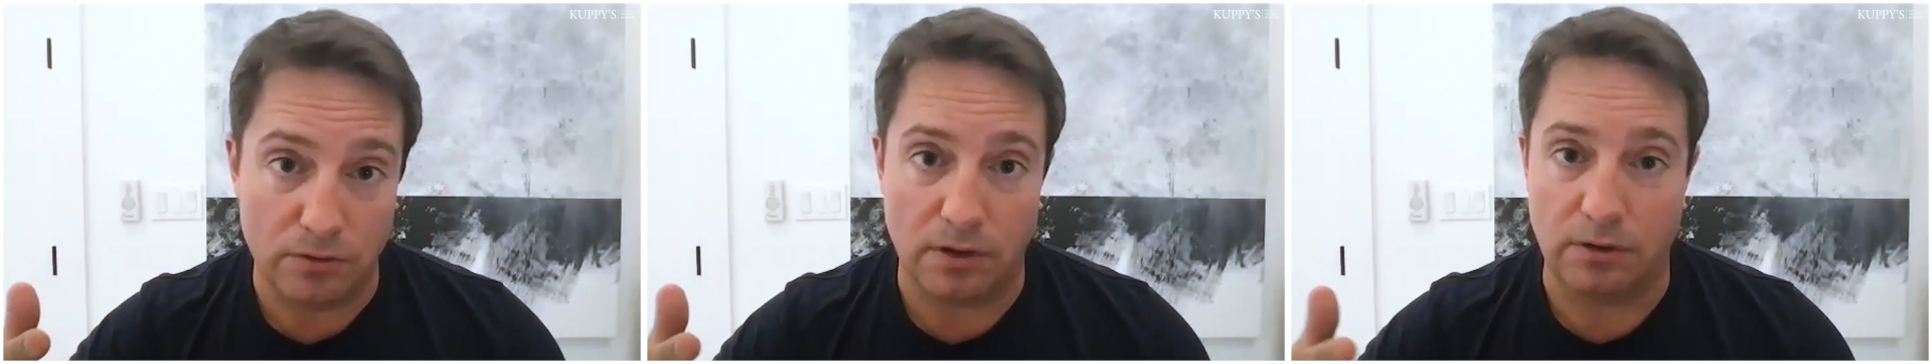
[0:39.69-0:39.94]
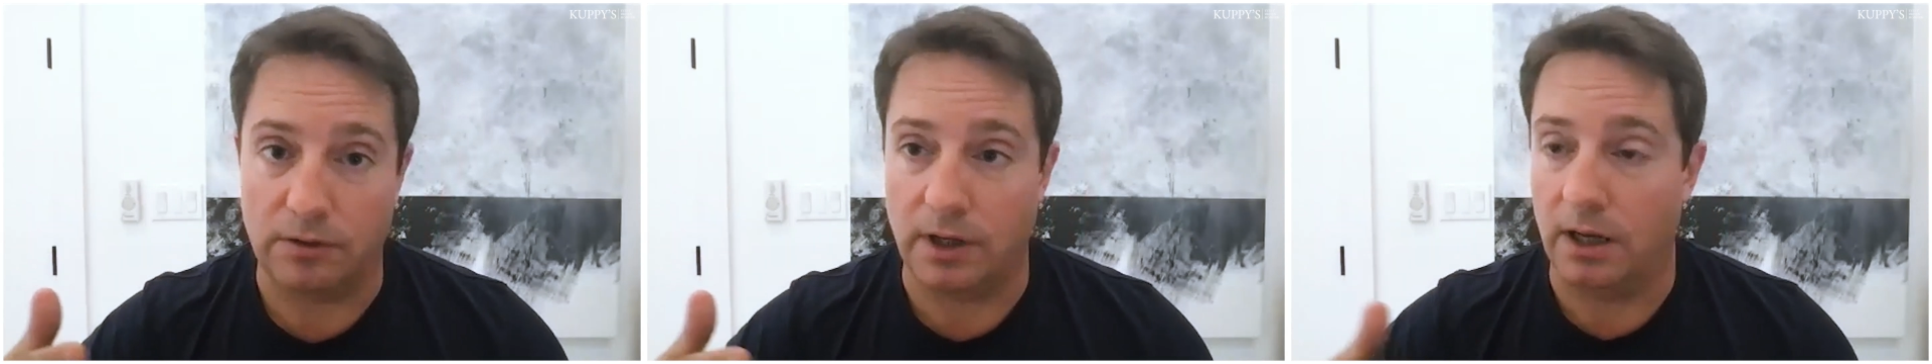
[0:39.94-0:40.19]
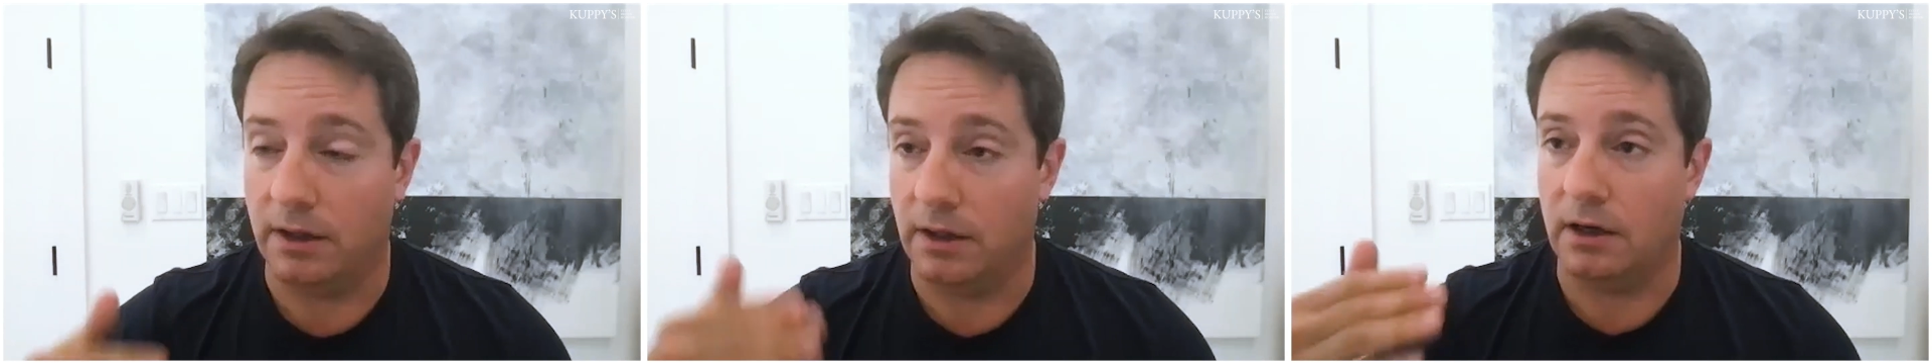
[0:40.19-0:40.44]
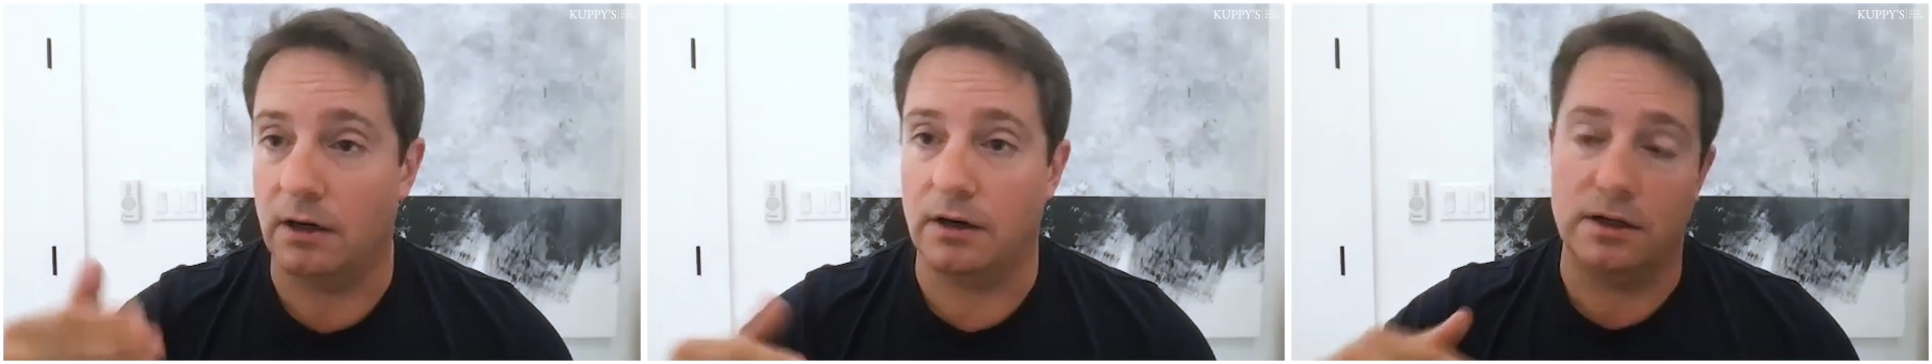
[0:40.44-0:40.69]
okay,
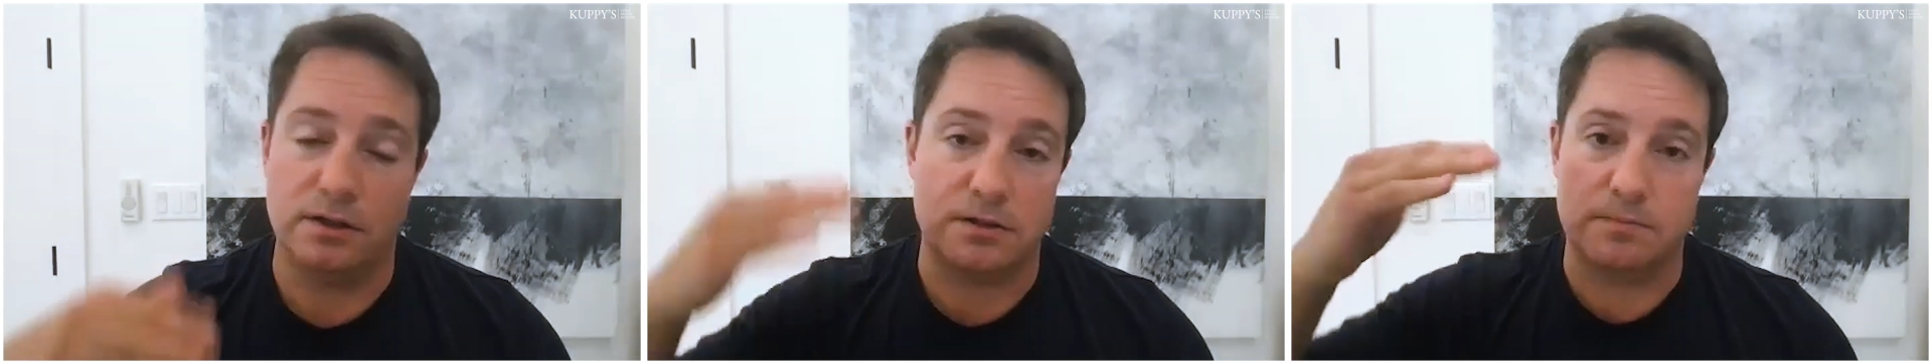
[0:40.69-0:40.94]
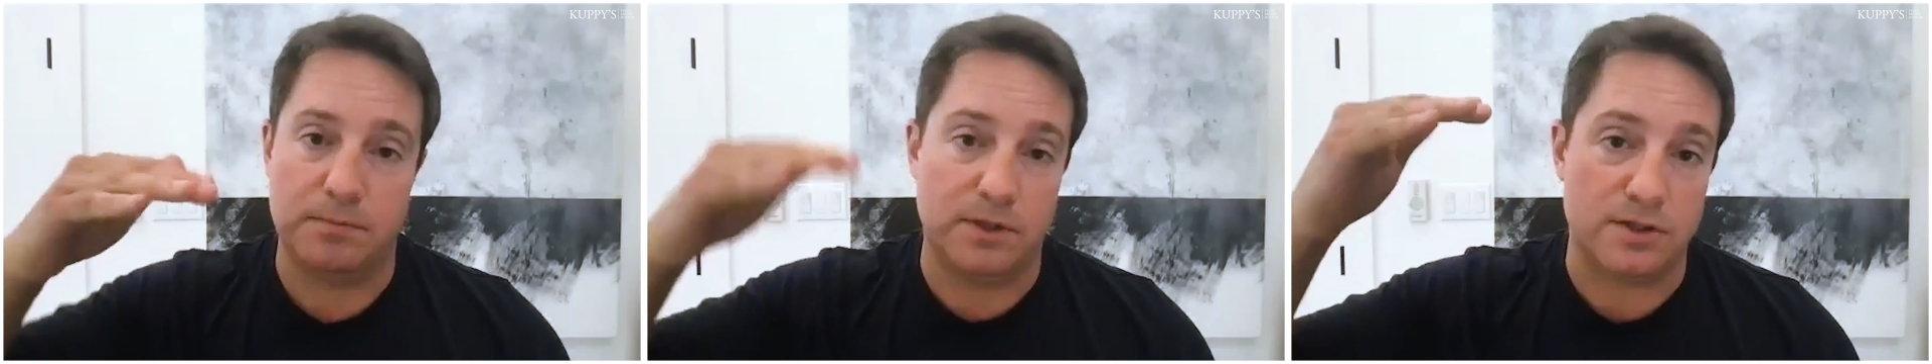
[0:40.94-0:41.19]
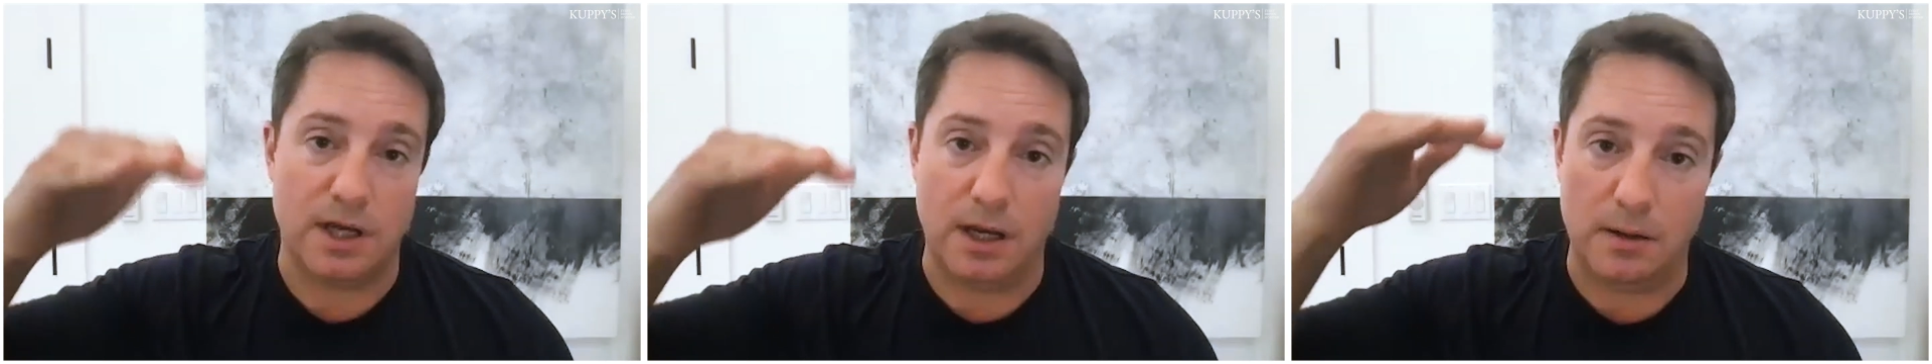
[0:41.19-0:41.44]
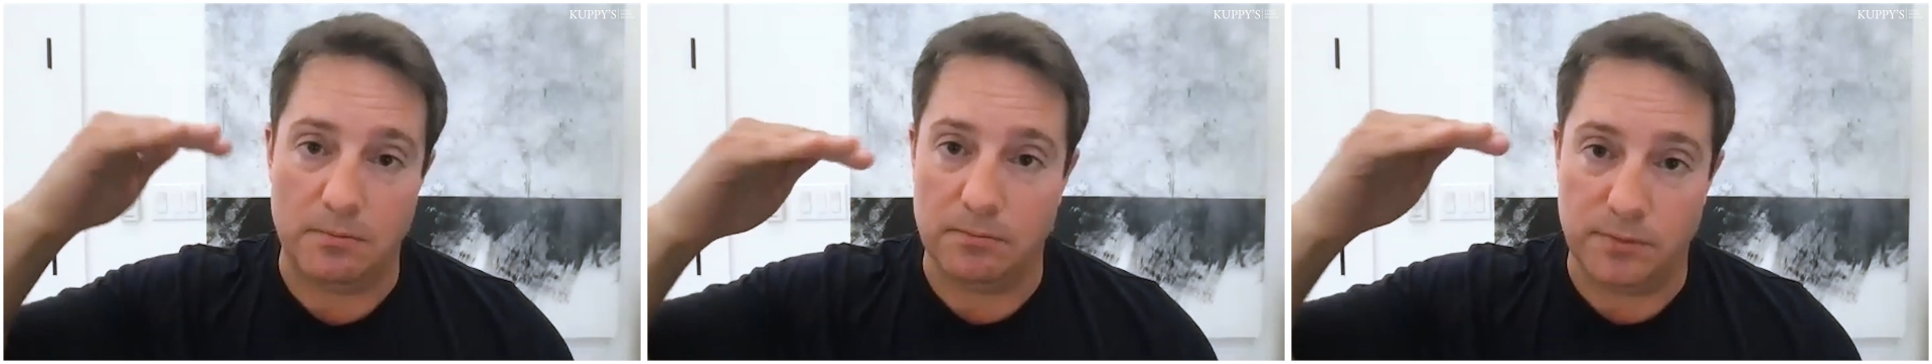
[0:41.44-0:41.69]
there is the
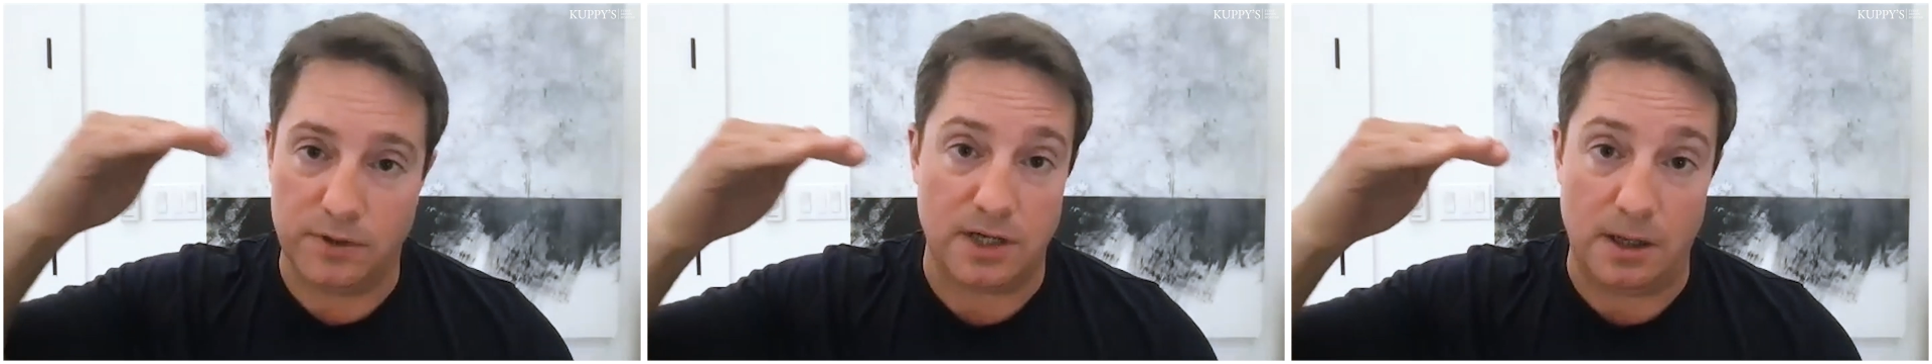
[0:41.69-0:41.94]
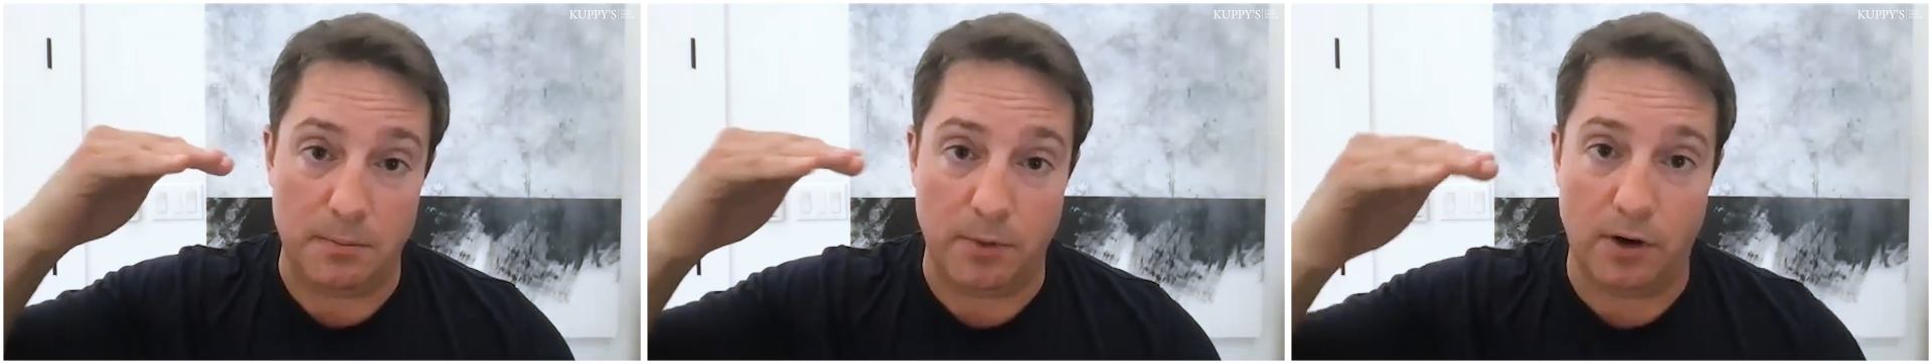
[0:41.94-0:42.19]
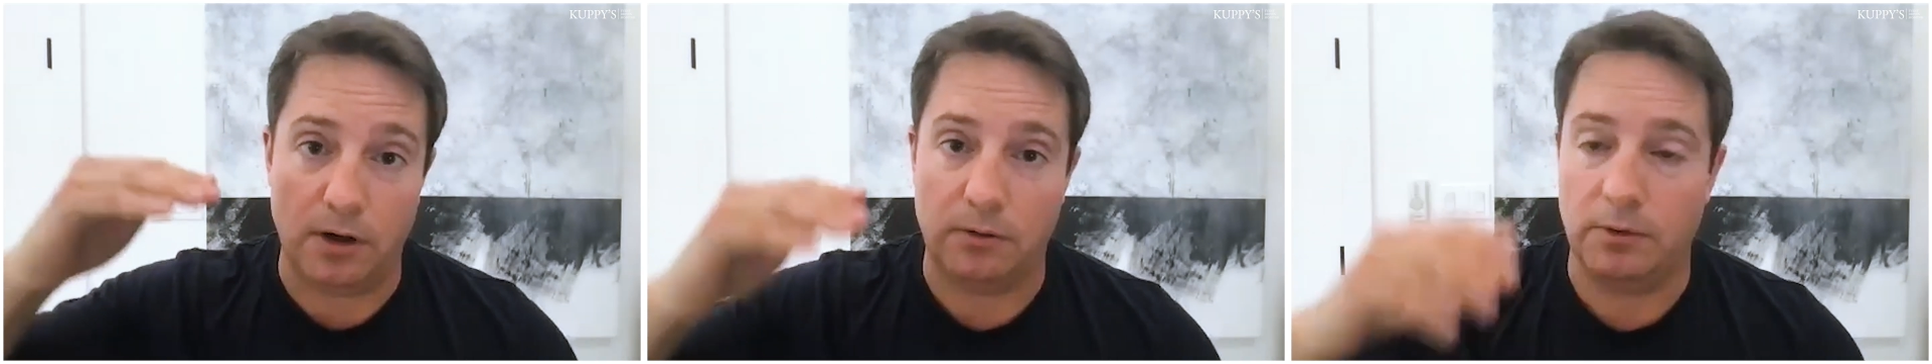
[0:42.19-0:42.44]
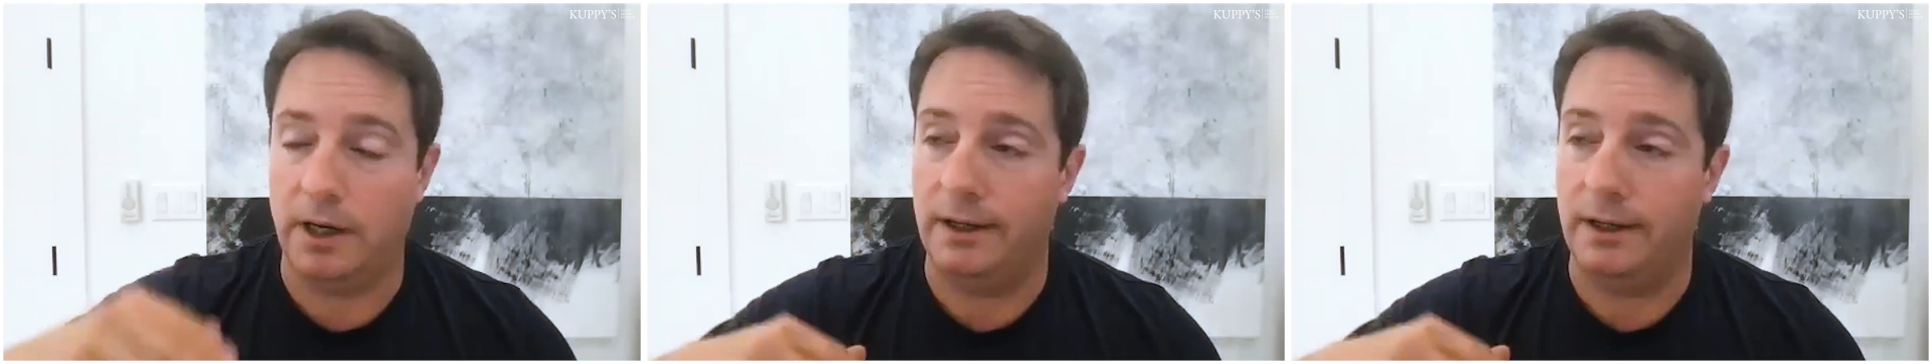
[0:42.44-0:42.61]
same bar, right?